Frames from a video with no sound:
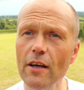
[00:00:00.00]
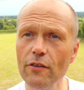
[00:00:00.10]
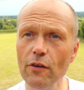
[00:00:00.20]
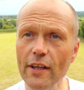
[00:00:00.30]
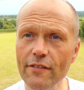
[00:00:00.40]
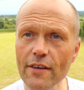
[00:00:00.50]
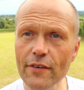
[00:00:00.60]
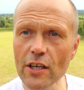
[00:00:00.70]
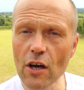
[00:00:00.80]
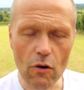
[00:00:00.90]
So let's
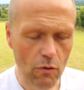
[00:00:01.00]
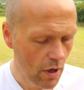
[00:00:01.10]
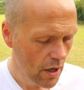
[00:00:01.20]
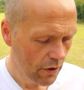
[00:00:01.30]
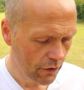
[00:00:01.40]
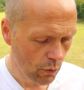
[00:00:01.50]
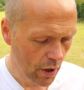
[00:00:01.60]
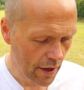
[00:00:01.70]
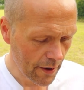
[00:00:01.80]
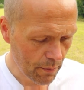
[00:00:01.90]
give it a go. So
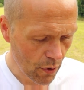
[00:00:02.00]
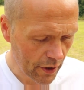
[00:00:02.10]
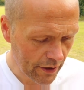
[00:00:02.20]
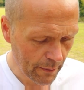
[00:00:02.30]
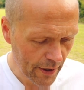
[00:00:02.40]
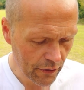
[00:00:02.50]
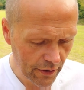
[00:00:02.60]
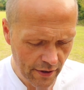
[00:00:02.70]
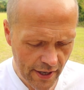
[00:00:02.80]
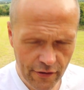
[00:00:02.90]
what other products am I
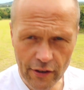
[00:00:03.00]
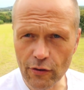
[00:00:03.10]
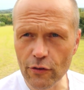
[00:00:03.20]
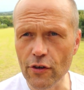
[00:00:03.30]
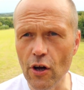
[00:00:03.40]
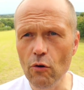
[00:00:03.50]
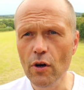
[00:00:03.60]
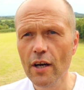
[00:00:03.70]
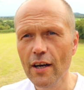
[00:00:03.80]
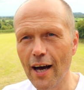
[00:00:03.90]
using today? Just so as you
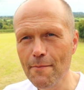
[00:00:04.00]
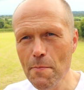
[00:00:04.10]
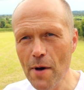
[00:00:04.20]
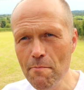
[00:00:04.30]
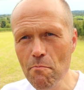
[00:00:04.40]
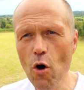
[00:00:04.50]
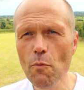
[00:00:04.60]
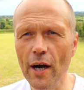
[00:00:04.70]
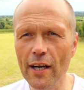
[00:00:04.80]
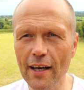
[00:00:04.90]
know, I'm in my
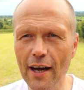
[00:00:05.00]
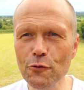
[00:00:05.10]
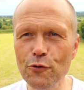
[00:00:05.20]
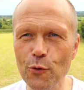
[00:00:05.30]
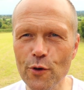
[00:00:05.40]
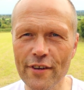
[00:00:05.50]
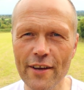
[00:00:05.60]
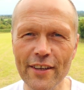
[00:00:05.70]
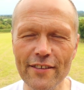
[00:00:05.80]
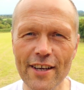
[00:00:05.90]
mobile outdoor
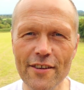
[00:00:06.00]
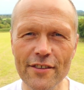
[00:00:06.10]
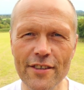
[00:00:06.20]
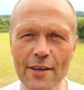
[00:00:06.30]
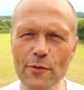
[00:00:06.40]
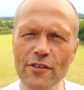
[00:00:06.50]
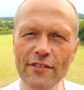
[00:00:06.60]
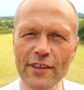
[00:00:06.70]
shaving station today, which is